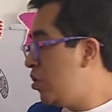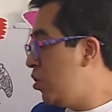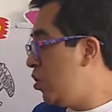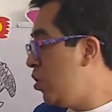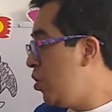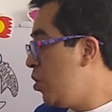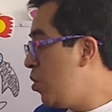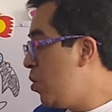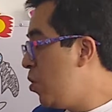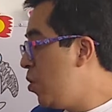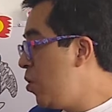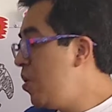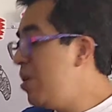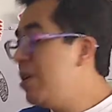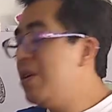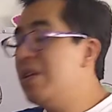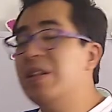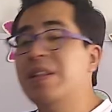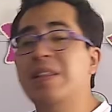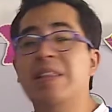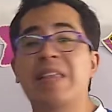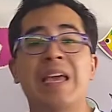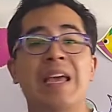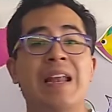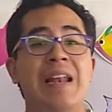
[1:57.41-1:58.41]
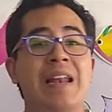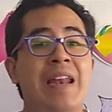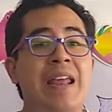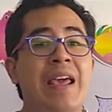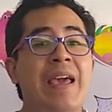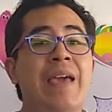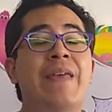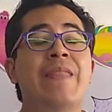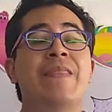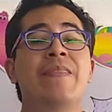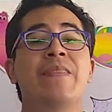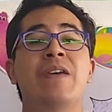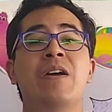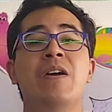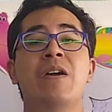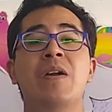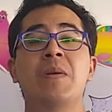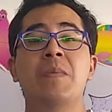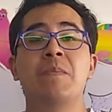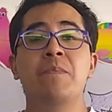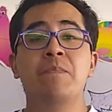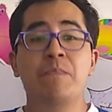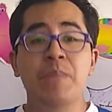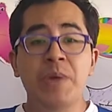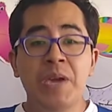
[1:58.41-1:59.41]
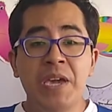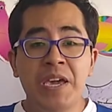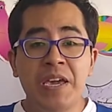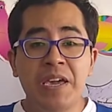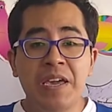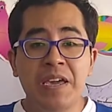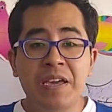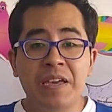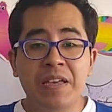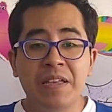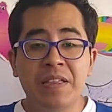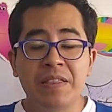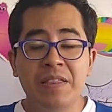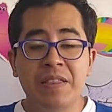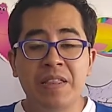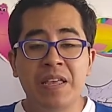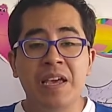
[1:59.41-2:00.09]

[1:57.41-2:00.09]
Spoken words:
to the letter B,